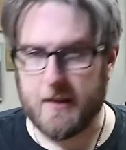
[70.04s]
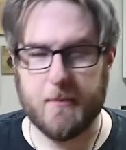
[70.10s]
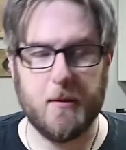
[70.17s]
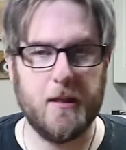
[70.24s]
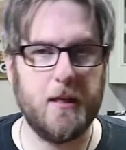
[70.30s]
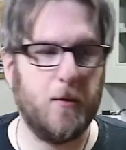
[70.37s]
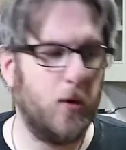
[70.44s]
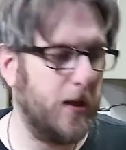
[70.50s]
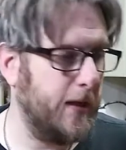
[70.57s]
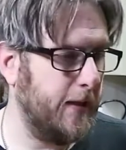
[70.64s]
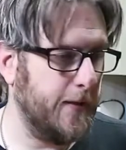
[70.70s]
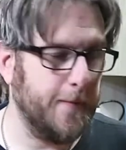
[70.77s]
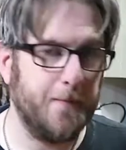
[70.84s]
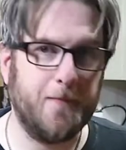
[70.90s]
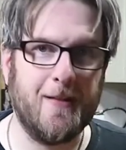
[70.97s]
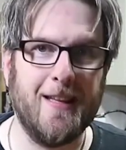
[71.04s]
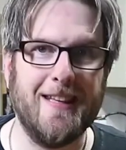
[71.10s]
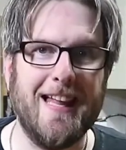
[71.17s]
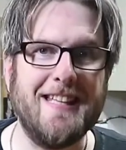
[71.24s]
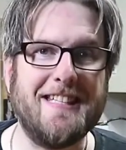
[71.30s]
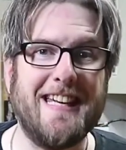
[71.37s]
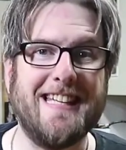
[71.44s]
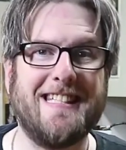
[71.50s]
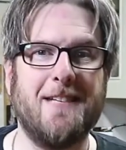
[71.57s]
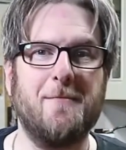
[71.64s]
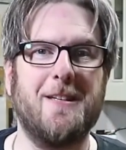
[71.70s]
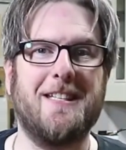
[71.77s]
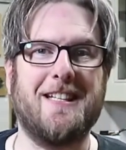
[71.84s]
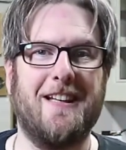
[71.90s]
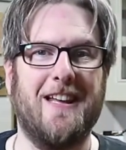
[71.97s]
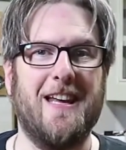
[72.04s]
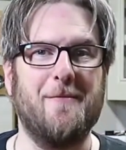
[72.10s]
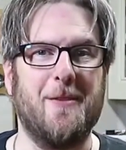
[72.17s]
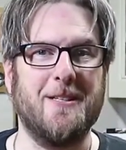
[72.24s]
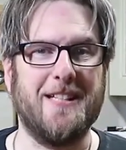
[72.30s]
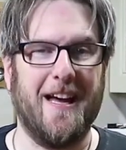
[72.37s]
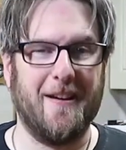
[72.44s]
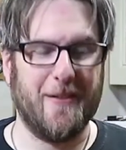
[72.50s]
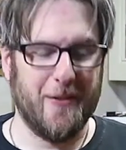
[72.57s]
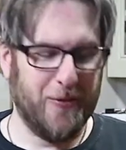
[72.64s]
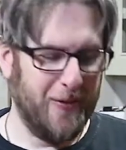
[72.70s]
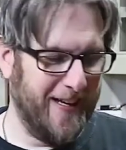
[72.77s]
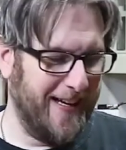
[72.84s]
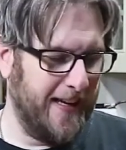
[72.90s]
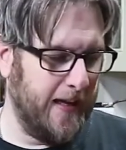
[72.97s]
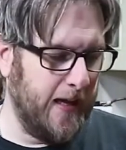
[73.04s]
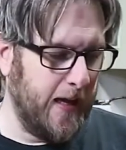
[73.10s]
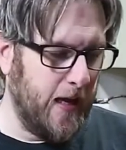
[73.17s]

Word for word: the button I wanted to hit. Let's get some disclaimers out of the way.